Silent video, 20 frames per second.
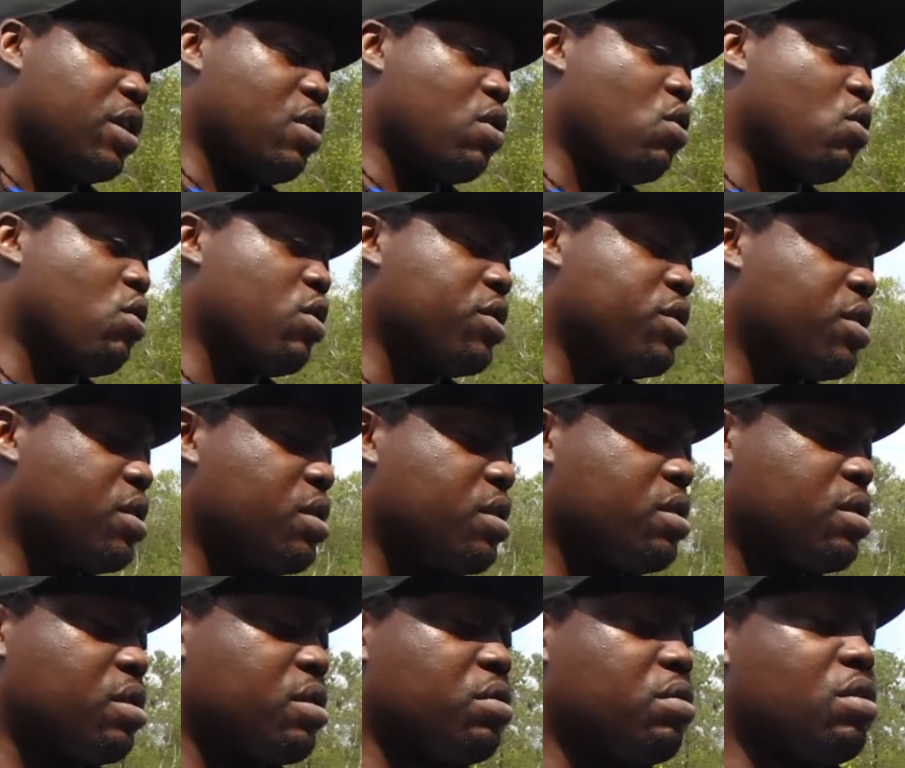
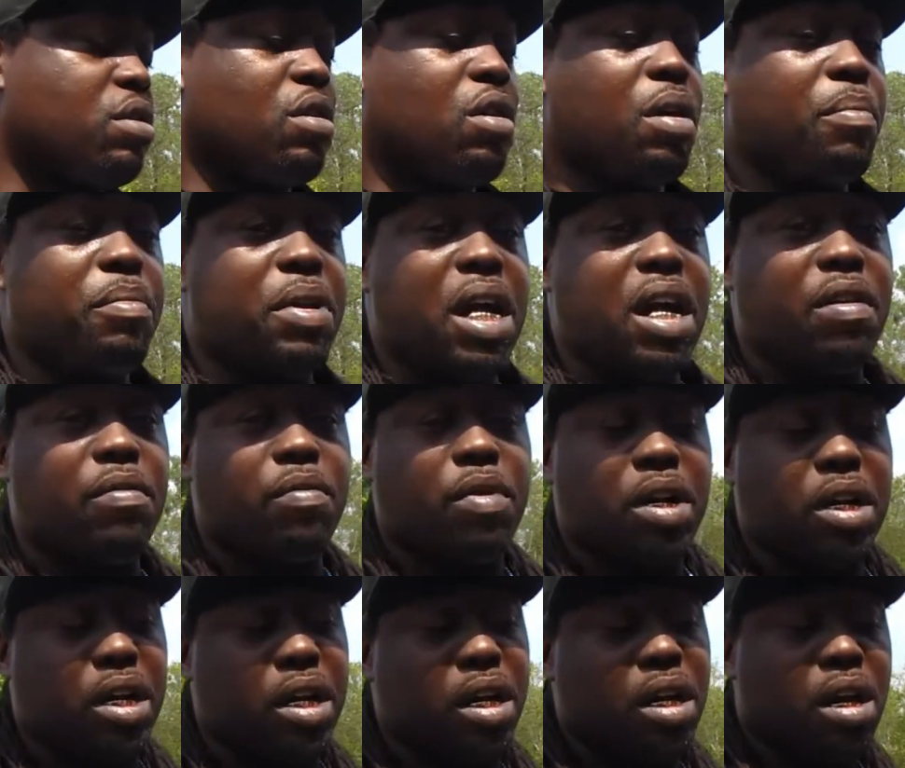courses. You know, I'm not
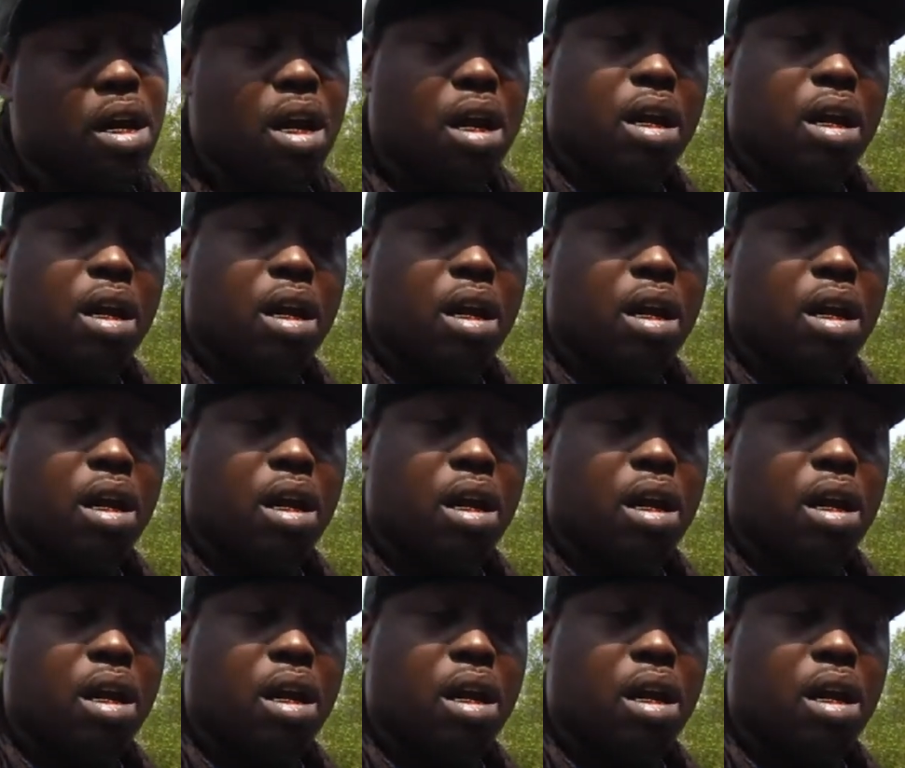really